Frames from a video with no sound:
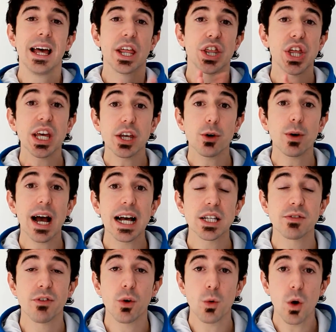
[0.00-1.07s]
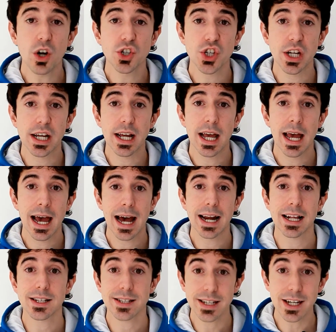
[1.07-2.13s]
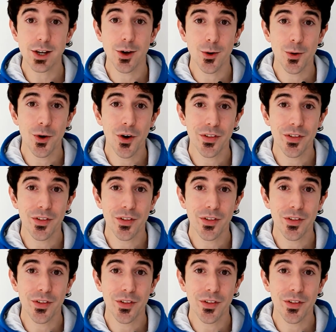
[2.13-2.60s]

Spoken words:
Thank you guys for watching, and I'll see you